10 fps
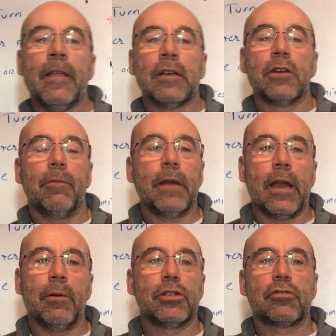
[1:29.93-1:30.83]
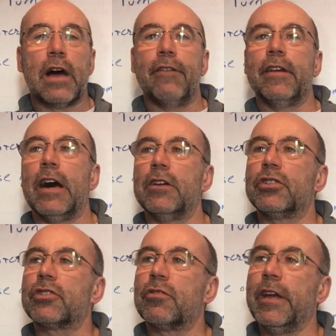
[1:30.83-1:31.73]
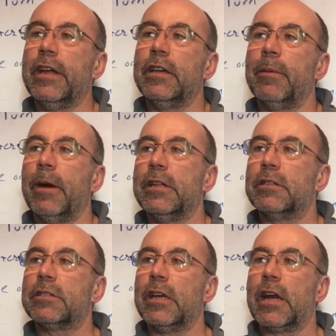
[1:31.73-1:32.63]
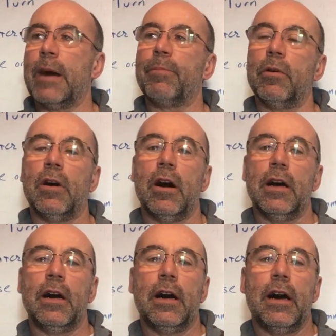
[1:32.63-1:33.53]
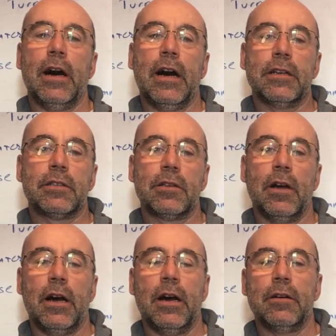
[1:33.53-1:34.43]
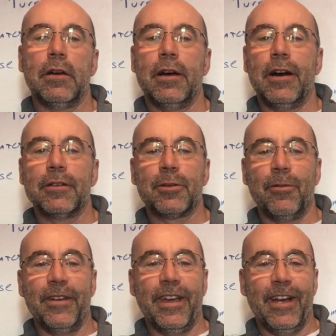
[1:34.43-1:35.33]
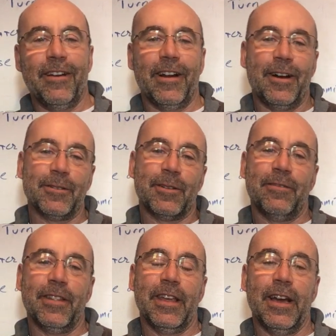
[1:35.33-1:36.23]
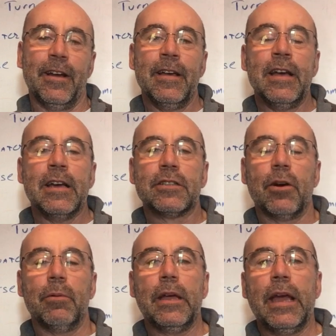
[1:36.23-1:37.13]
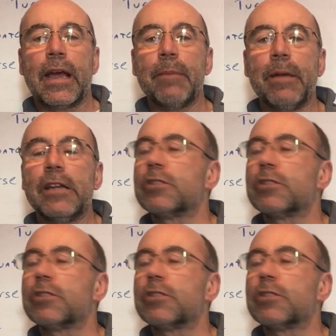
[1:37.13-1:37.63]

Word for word: So, anyways, you're driving down the street and you might see a couple hu- uh, hus, uh, a house over here, a house over there. So it can mean